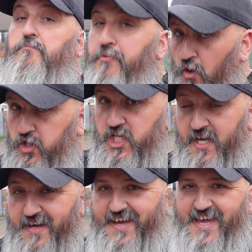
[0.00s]
But
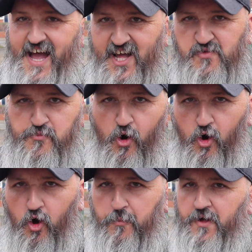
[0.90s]
it has
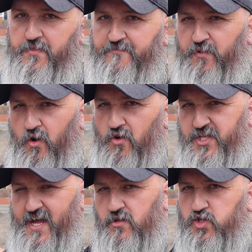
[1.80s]
brought up the flaws
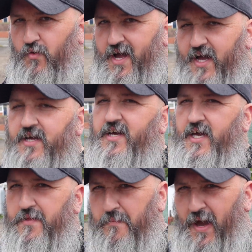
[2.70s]
elsewhere
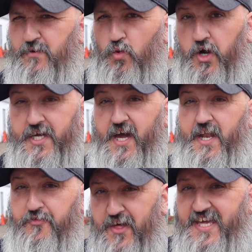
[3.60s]
in the paintwork, and
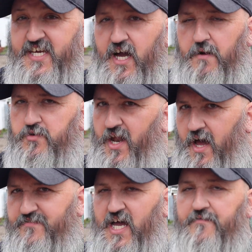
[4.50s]
I think I'm going
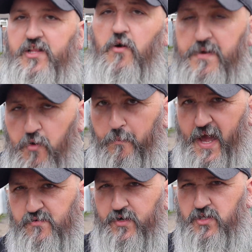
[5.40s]
to have a little bit more
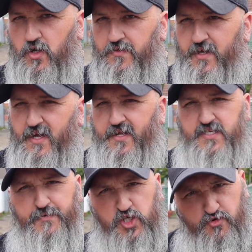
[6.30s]
paintwork done
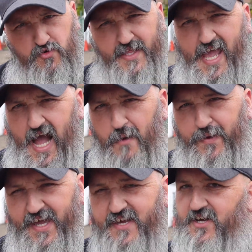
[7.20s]
to be truly
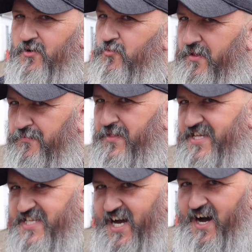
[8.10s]
happy with
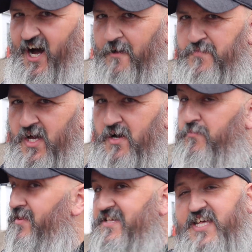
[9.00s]
this car.
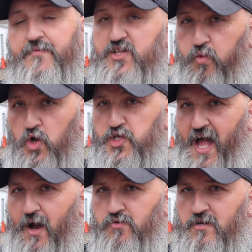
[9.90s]
But let's get this washed
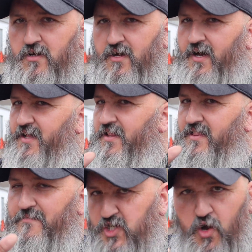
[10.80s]
now and
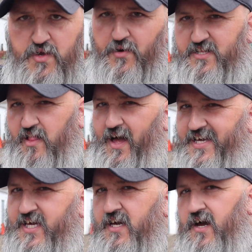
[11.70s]
let me show you what it's
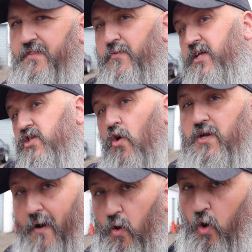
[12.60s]
like, and then we can talk
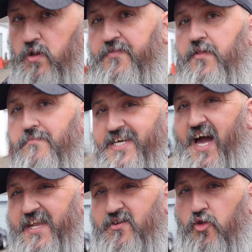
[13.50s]
about all of the other
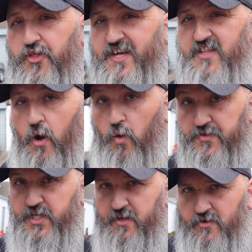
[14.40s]
mechanical things I
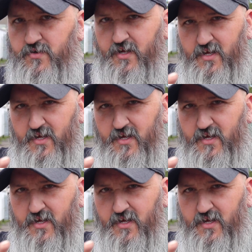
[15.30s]
want to do